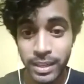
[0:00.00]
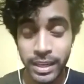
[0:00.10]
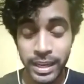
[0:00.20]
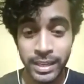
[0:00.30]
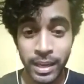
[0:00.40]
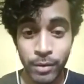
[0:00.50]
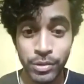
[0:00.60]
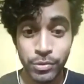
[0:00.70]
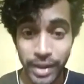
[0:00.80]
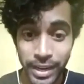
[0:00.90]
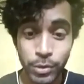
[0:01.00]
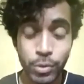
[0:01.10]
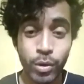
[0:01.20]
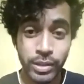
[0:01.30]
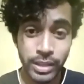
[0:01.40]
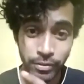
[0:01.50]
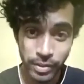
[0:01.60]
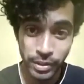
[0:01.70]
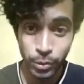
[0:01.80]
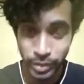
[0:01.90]
and I was trying to contact with
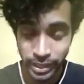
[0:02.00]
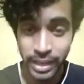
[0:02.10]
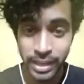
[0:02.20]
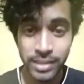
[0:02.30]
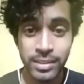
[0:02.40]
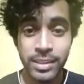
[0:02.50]
you again,